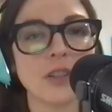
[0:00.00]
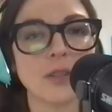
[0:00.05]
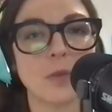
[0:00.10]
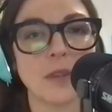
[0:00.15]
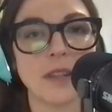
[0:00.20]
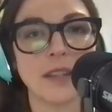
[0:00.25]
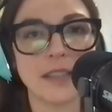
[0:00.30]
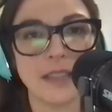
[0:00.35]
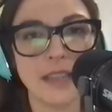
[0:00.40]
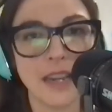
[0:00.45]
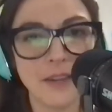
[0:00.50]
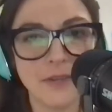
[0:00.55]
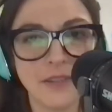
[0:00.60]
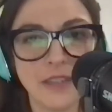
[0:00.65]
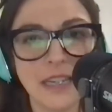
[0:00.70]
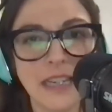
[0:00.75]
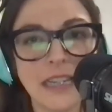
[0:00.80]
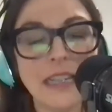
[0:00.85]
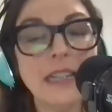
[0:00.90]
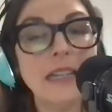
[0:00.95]
with
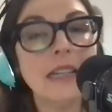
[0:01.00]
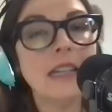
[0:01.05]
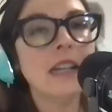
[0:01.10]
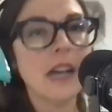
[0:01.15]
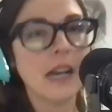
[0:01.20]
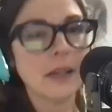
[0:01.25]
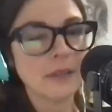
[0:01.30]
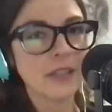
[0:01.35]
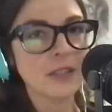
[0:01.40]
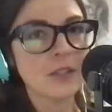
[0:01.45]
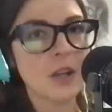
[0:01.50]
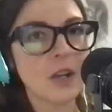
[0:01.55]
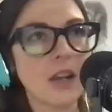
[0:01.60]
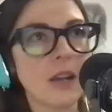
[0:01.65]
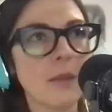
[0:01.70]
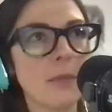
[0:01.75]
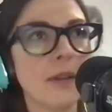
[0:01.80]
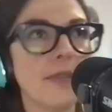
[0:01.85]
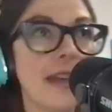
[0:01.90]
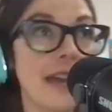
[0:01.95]
safety. I'm going to talk
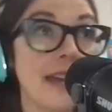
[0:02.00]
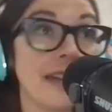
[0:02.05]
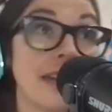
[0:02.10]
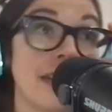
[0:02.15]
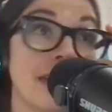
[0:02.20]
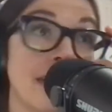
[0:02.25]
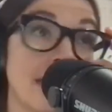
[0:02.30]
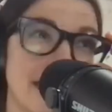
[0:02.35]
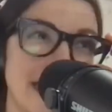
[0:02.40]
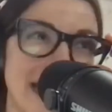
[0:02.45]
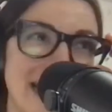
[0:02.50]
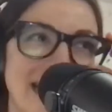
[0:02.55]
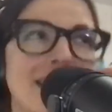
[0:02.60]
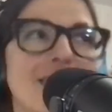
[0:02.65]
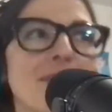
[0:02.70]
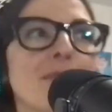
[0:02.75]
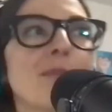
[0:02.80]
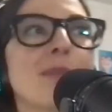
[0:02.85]
about that in a second,